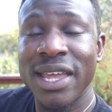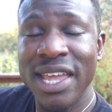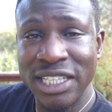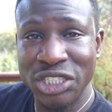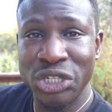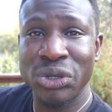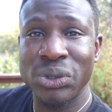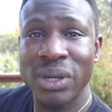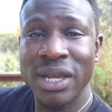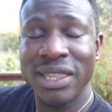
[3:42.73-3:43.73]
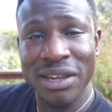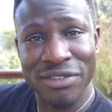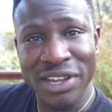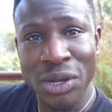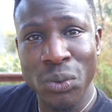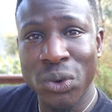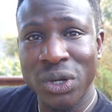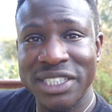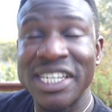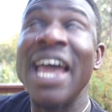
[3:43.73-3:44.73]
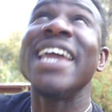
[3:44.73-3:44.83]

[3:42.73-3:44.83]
into the infinite waters?